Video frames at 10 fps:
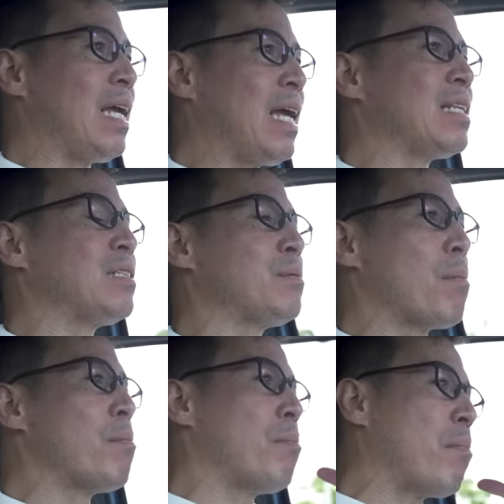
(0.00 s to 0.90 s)
it's
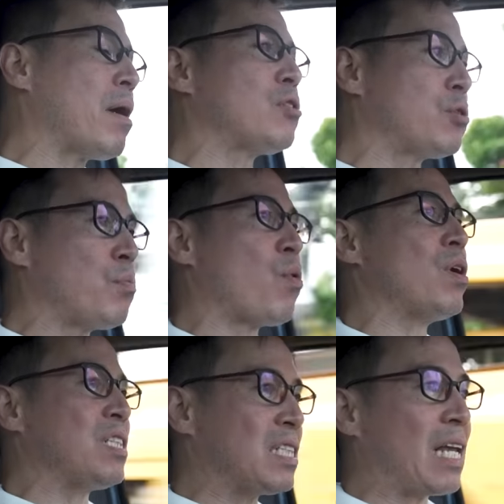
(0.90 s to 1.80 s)
much more
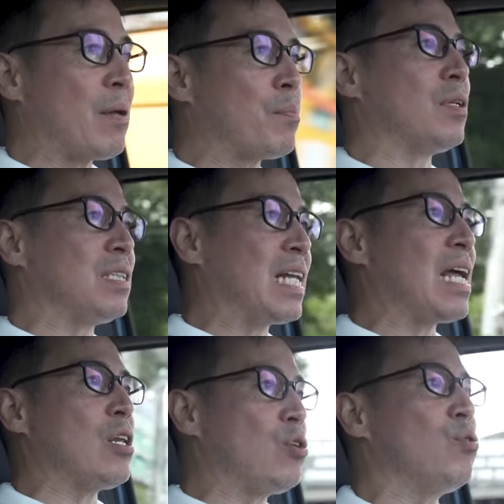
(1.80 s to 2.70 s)
stable
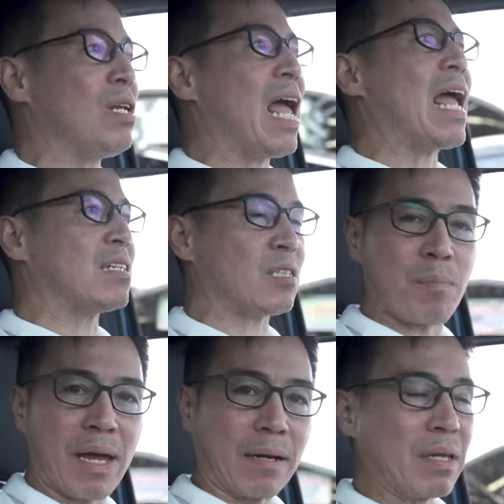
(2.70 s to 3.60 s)
than you'd
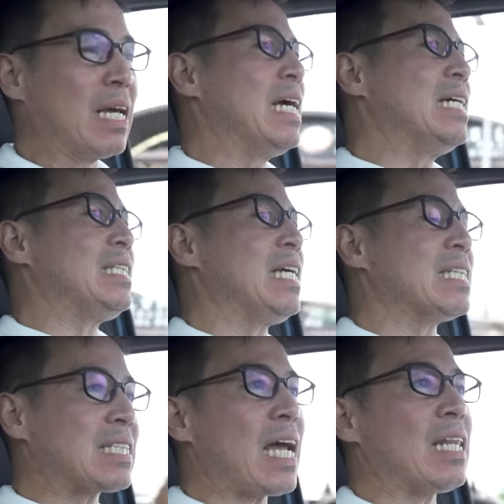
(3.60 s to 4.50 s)
expect. See,
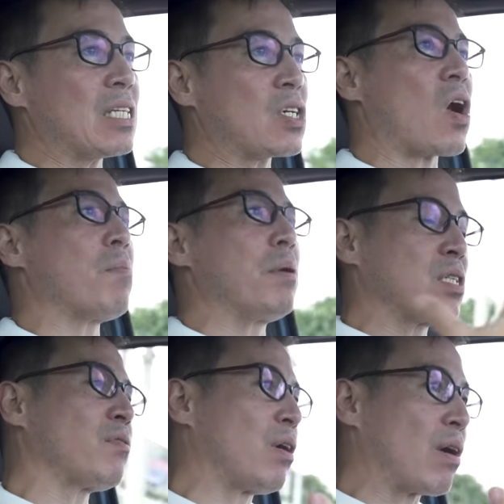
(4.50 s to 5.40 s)
inside this car,
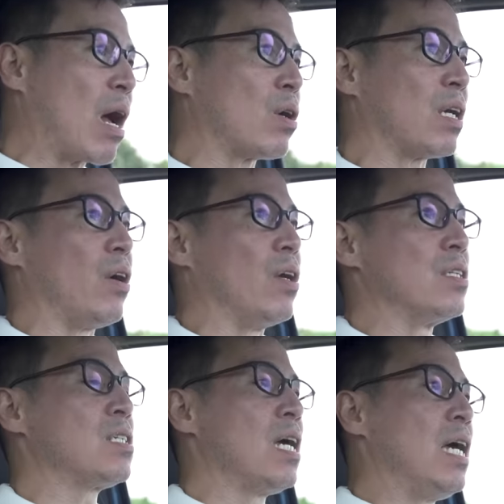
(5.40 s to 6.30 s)
because of the ground
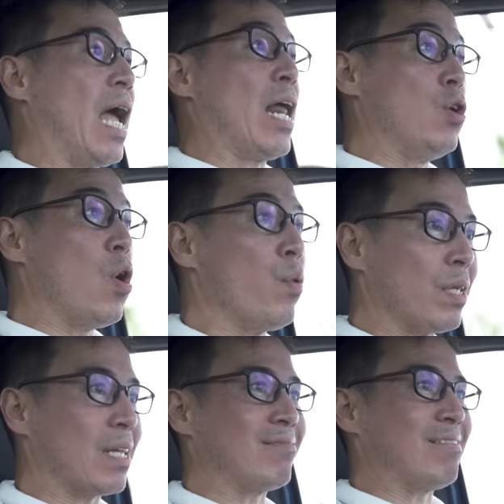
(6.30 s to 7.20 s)
clearance and
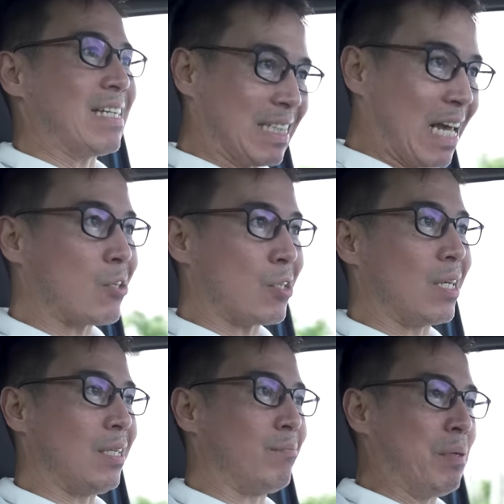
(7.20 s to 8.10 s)
knowing that
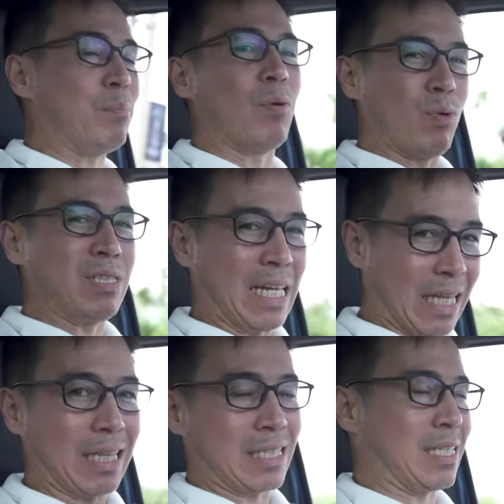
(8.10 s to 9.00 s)
essentially people will say
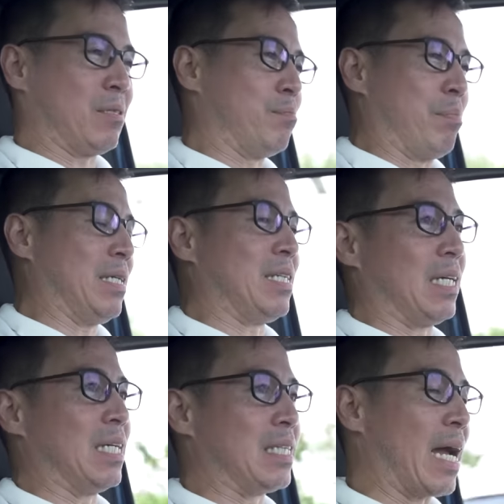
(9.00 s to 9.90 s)
that this is
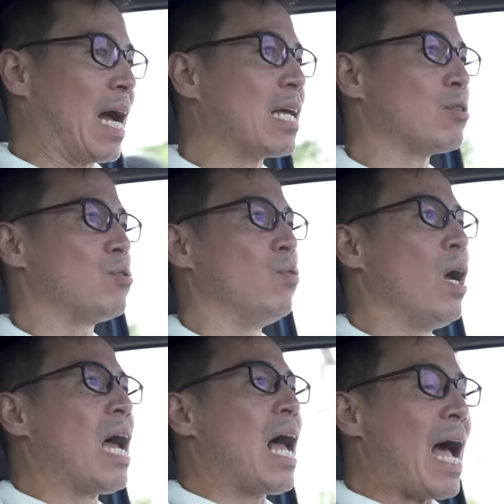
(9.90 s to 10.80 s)
basically a Daihatsu,
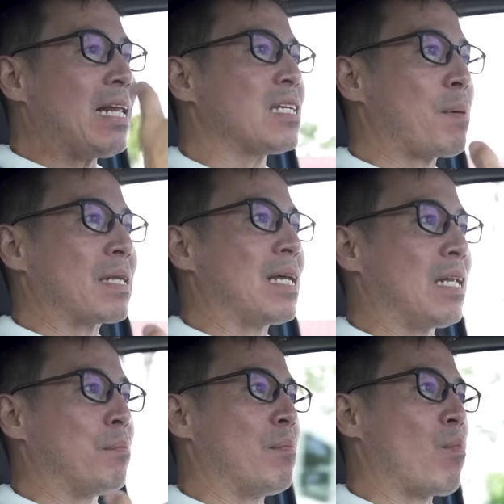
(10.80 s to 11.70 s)
I'd expect a
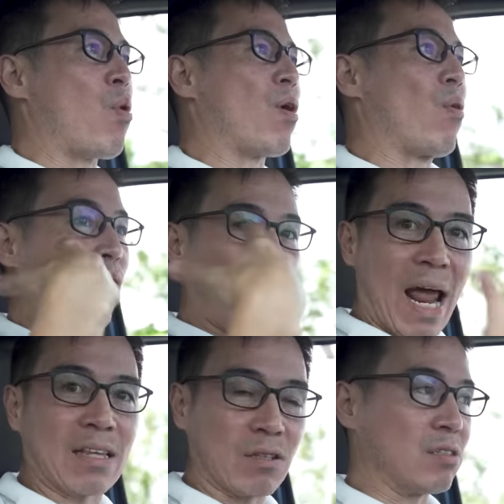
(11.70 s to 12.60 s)
little bit more
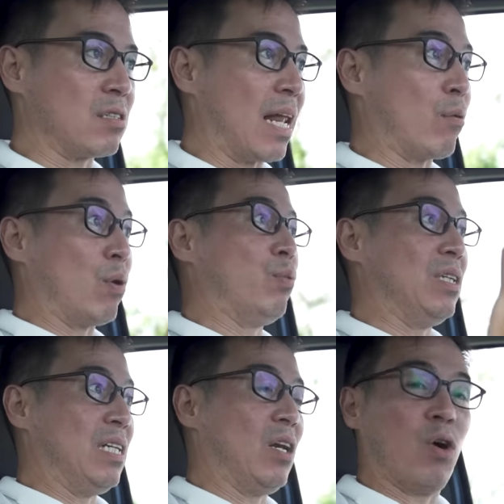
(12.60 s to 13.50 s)
rattles like what we
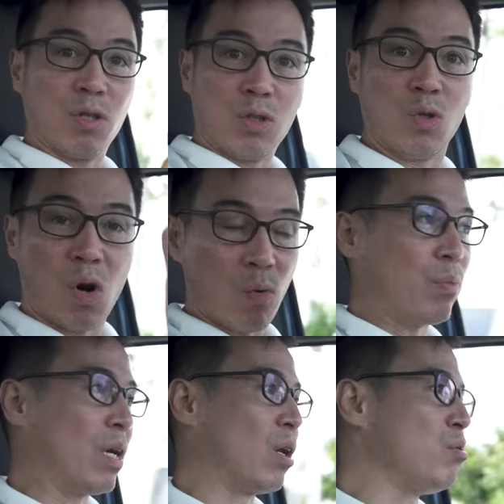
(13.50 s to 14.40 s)
did on the door when
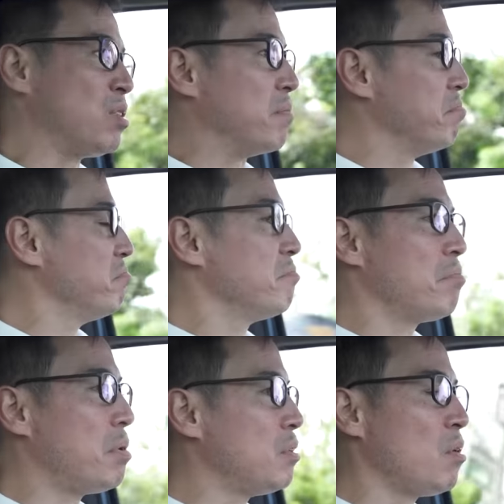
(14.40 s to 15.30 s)
we closed it.
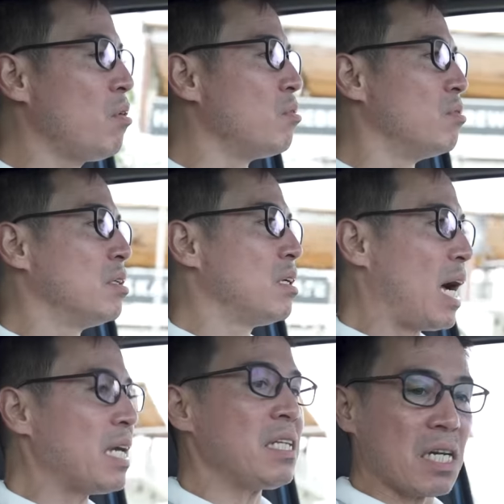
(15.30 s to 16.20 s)
But no,
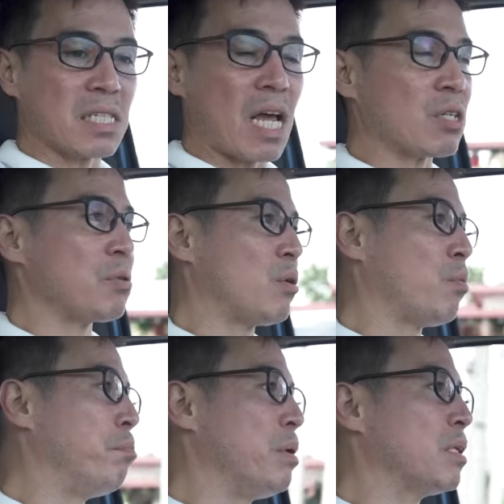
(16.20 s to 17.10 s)
I think it's actually
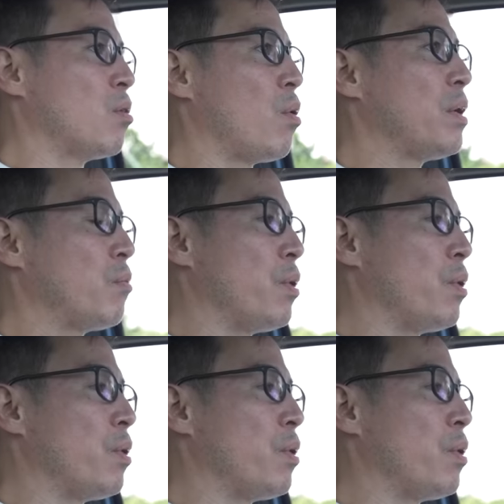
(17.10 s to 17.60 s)
built quite